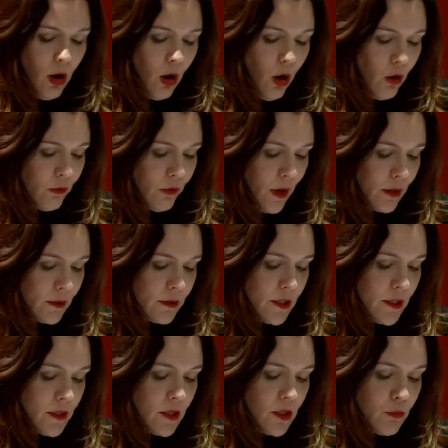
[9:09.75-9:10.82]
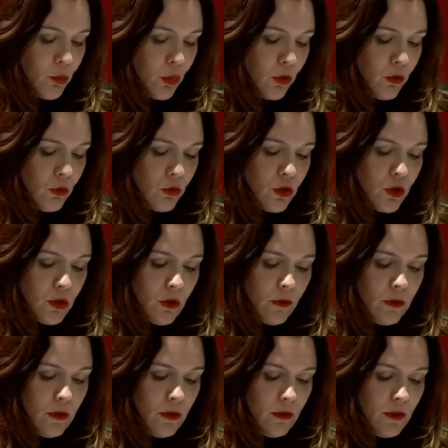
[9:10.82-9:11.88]
of artistic
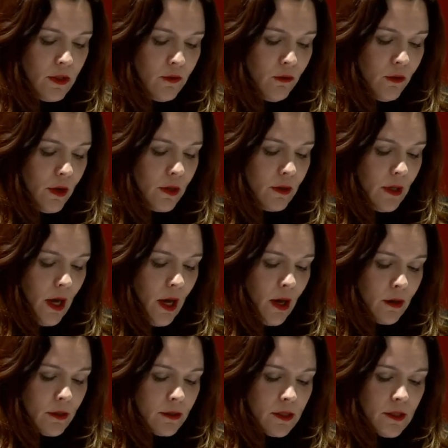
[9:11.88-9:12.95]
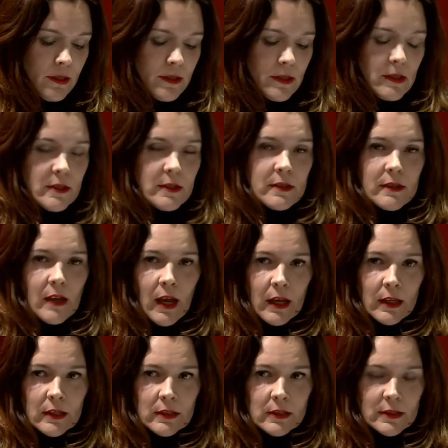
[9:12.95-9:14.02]
production, different artists,
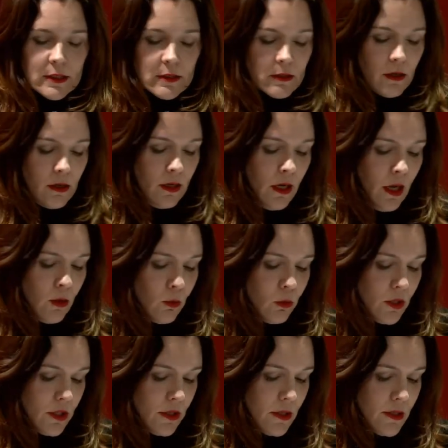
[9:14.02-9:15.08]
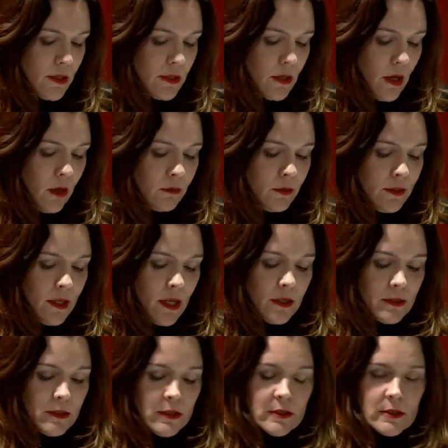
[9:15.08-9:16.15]
styles, languages, and
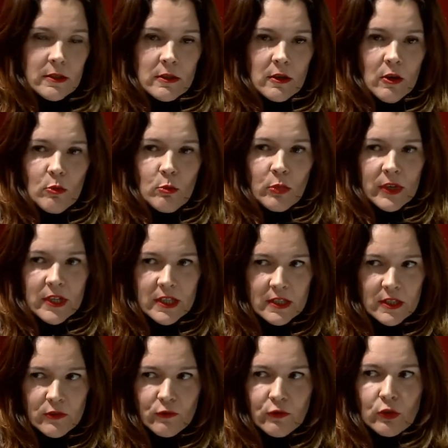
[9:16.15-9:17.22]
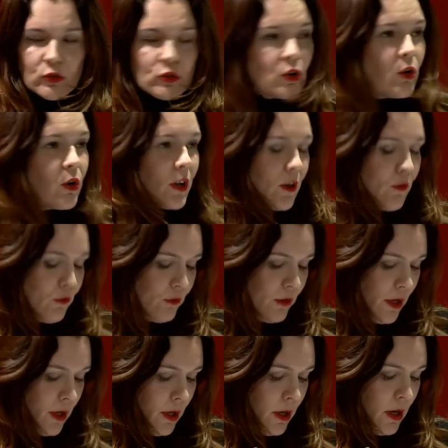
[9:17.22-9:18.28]
techniques, prints,
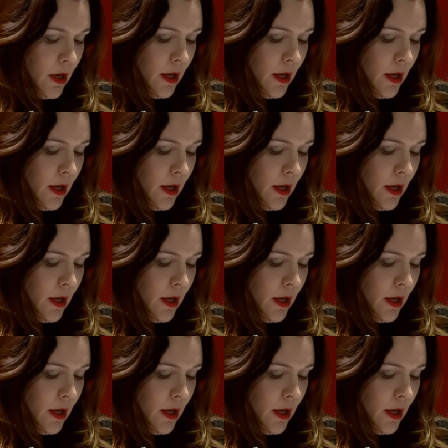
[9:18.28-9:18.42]
photography,